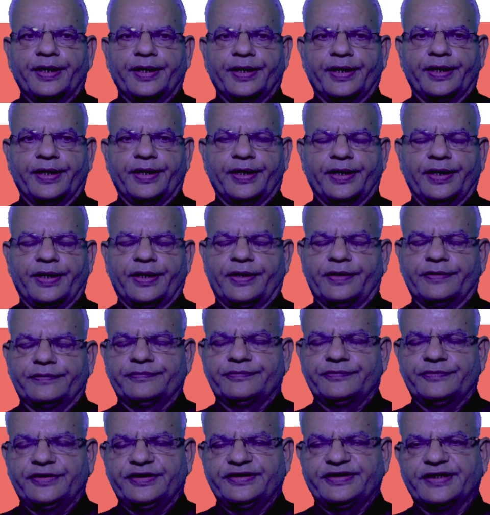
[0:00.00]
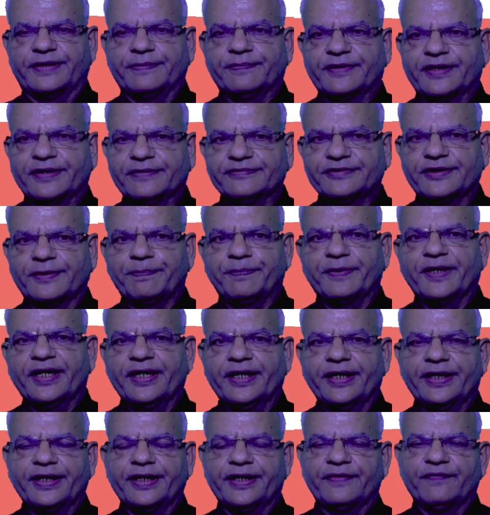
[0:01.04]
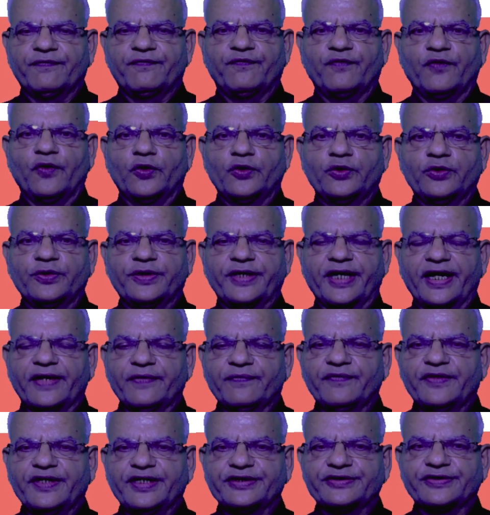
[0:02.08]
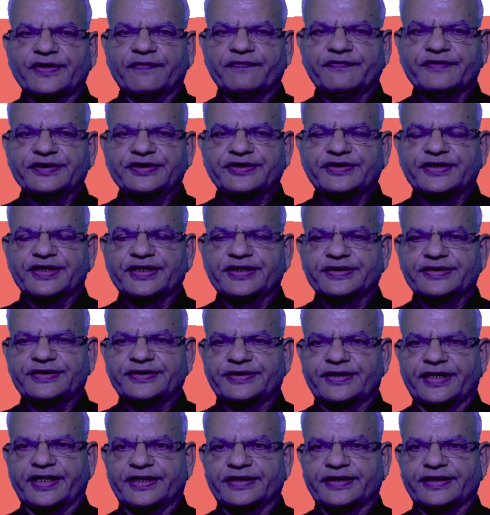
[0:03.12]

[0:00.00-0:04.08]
The symptoms appear in 4 to 10 weeks of estrus.